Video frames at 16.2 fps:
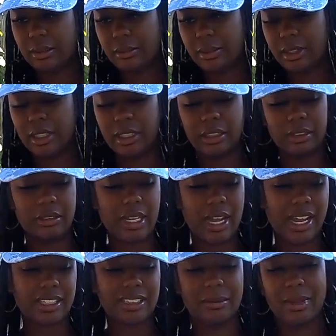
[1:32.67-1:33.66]
Well,
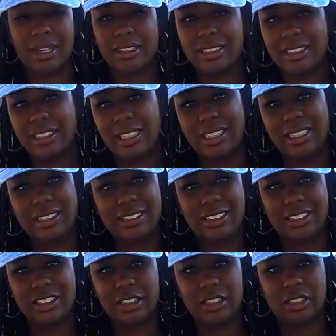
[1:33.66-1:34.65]
actually my little seedlings are
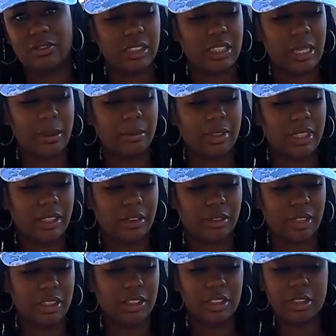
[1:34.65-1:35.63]
just the table
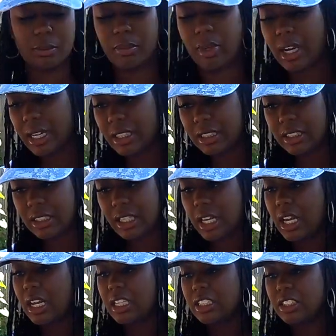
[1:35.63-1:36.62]
decorations, but
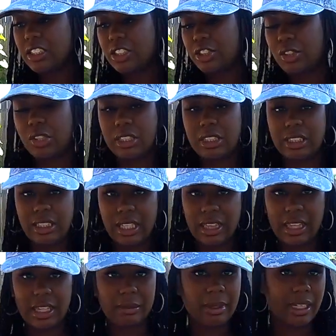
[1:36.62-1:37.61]
since you can see
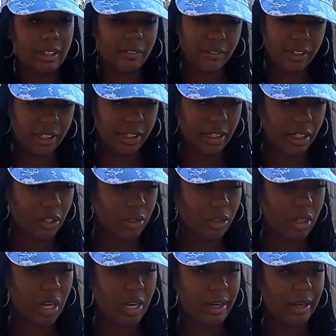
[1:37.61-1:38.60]
them in the video,
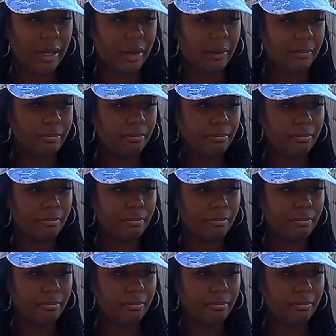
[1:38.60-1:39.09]
the